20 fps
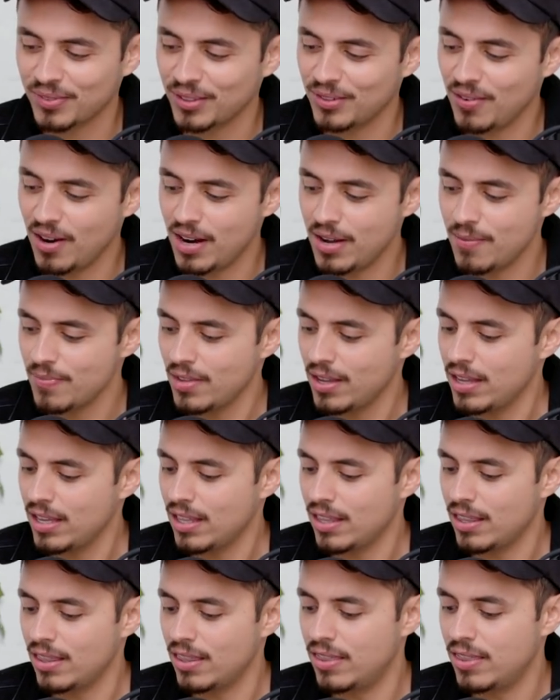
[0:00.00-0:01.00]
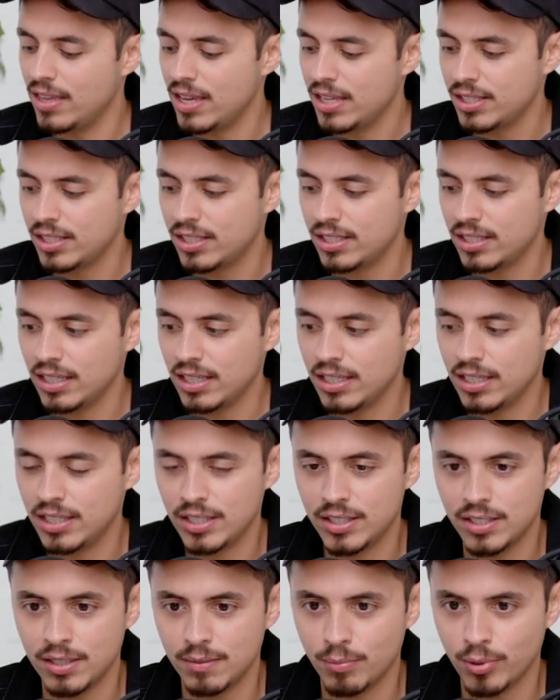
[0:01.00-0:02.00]
Right. This
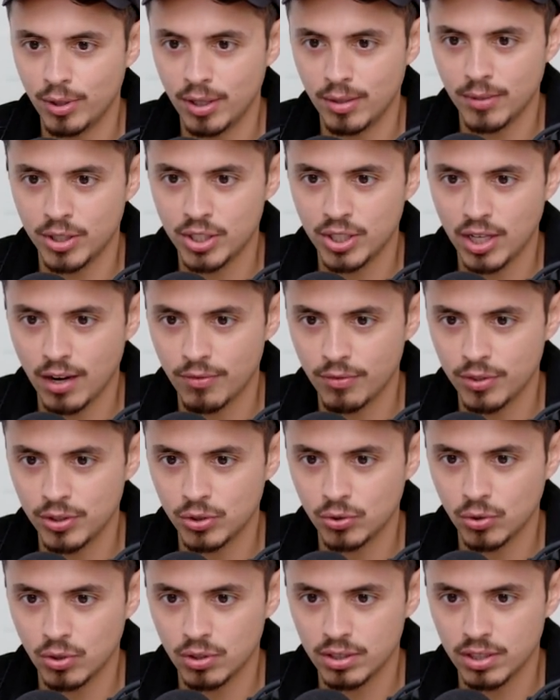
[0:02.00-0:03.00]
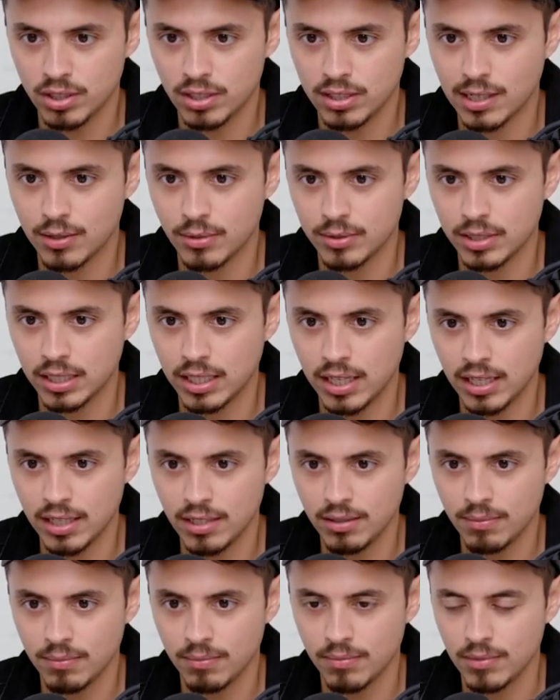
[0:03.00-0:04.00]
is in pretty much every store since I was a kid.